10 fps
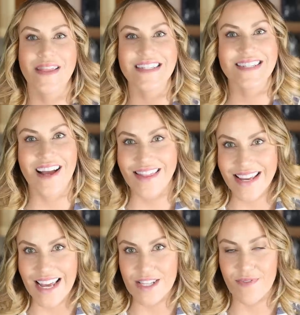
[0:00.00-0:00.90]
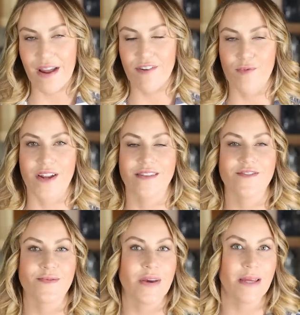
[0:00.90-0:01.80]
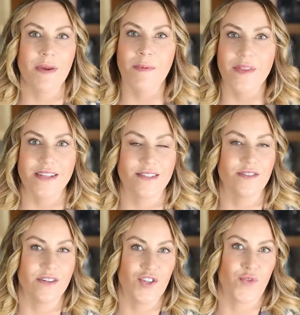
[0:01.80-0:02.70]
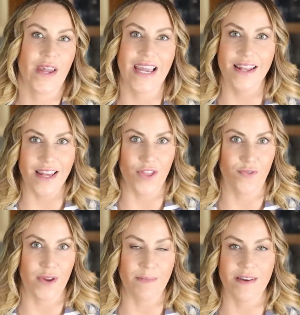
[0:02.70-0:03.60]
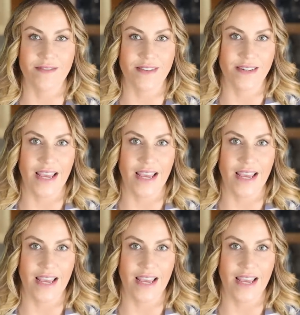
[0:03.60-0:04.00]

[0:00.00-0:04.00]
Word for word: But that's not the case for everyone, and there's many people that still enjoy eating three meals a